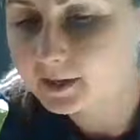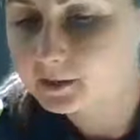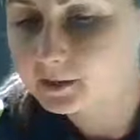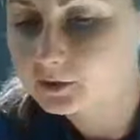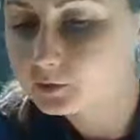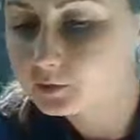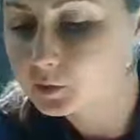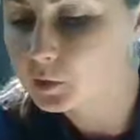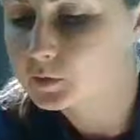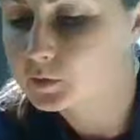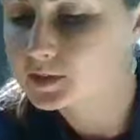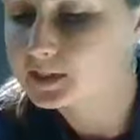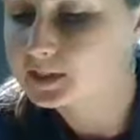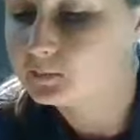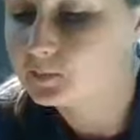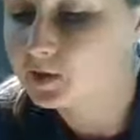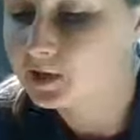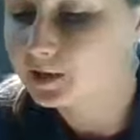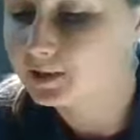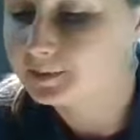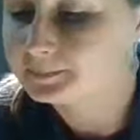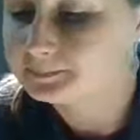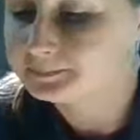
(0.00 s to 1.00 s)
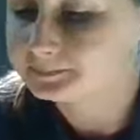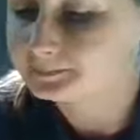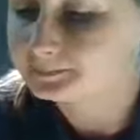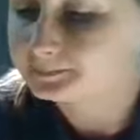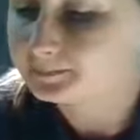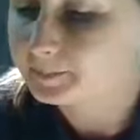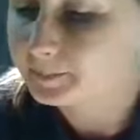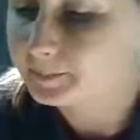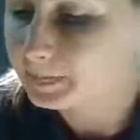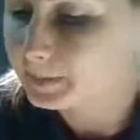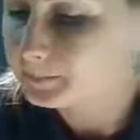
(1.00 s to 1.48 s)
grows as well.
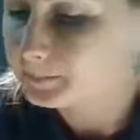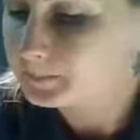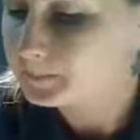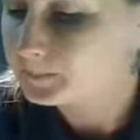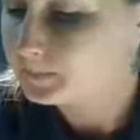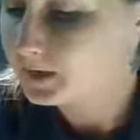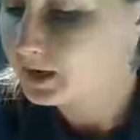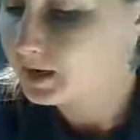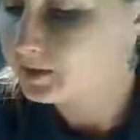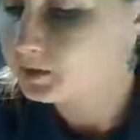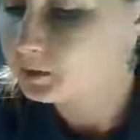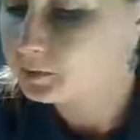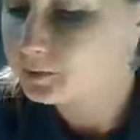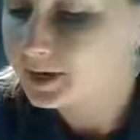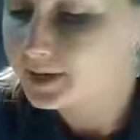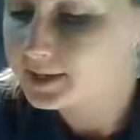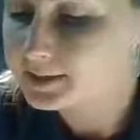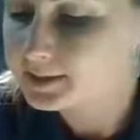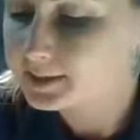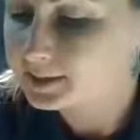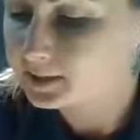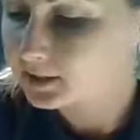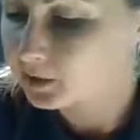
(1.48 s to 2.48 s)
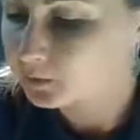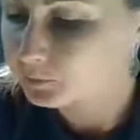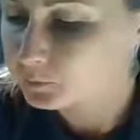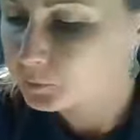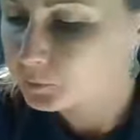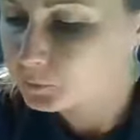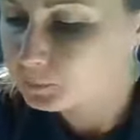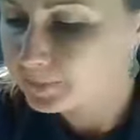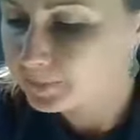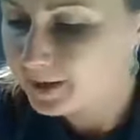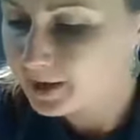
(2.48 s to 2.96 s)
Otherwise they get
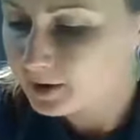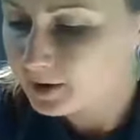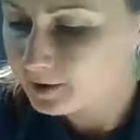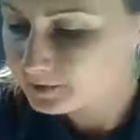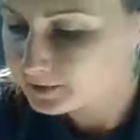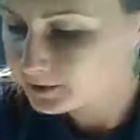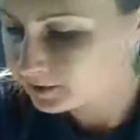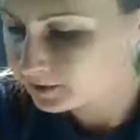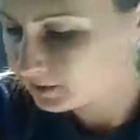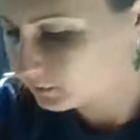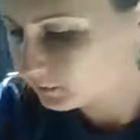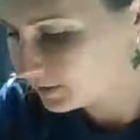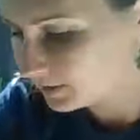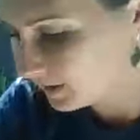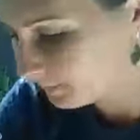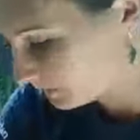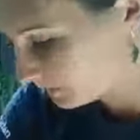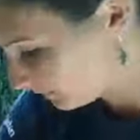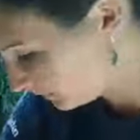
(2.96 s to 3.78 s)
root bound and they would not be